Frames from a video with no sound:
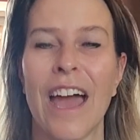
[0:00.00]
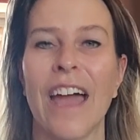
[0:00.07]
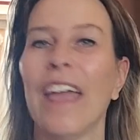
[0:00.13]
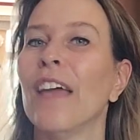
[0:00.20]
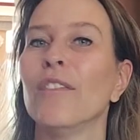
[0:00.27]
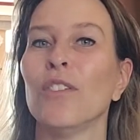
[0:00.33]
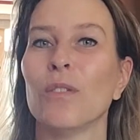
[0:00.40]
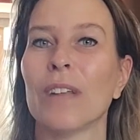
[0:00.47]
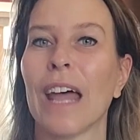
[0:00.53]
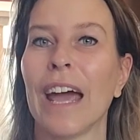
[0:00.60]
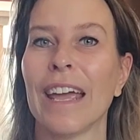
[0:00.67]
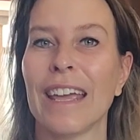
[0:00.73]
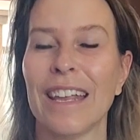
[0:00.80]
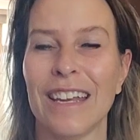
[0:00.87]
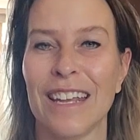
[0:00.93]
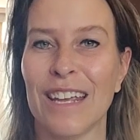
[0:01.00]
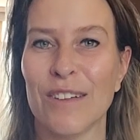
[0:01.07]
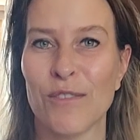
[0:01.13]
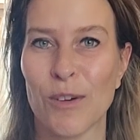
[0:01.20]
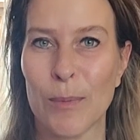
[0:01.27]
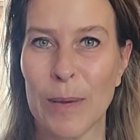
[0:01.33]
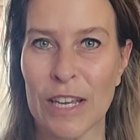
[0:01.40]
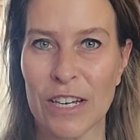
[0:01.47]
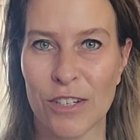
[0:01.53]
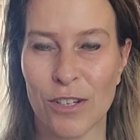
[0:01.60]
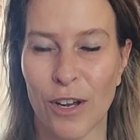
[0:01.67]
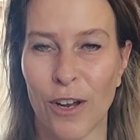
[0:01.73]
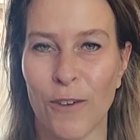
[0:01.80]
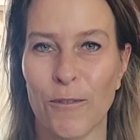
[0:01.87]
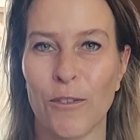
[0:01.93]
If you'd like any
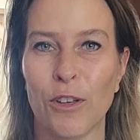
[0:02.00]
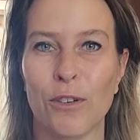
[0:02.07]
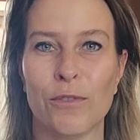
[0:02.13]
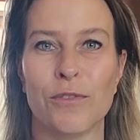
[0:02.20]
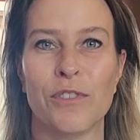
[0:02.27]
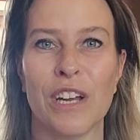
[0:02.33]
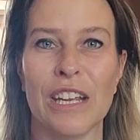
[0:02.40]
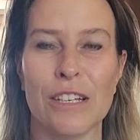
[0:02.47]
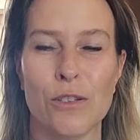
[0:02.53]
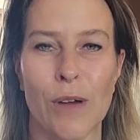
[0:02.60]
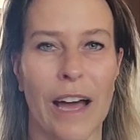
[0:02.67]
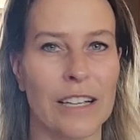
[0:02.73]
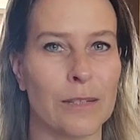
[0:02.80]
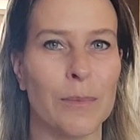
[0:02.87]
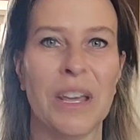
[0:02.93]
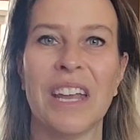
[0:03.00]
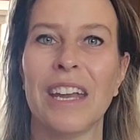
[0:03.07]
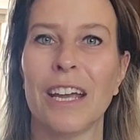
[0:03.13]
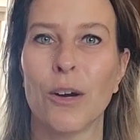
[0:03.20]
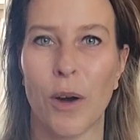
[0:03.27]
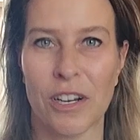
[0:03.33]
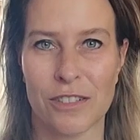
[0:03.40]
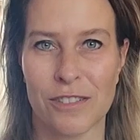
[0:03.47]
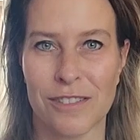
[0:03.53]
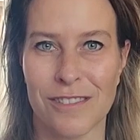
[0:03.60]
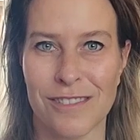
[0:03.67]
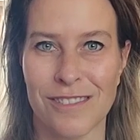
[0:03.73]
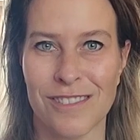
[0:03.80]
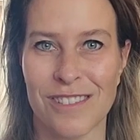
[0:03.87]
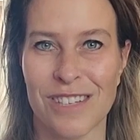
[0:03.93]
information, feel free to ask me any
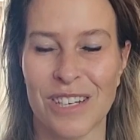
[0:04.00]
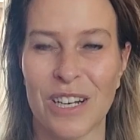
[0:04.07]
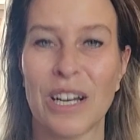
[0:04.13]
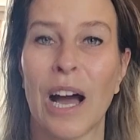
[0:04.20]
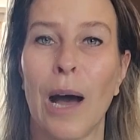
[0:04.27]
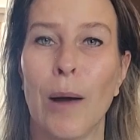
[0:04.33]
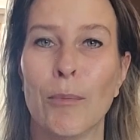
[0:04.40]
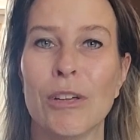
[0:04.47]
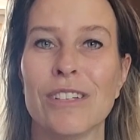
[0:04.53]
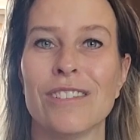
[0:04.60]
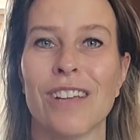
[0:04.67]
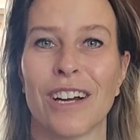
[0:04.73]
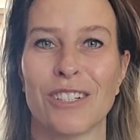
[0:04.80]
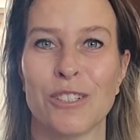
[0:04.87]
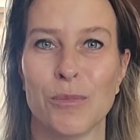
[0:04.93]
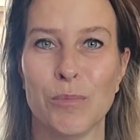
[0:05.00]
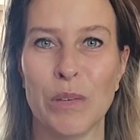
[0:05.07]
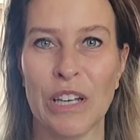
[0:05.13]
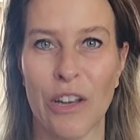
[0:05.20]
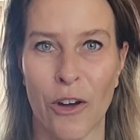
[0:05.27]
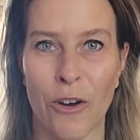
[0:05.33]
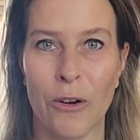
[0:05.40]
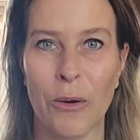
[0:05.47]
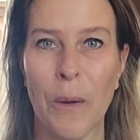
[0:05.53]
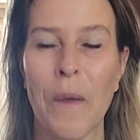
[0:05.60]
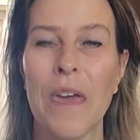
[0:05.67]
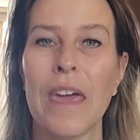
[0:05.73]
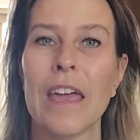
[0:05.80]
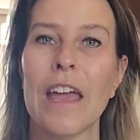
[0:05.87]
questions in the comment section below.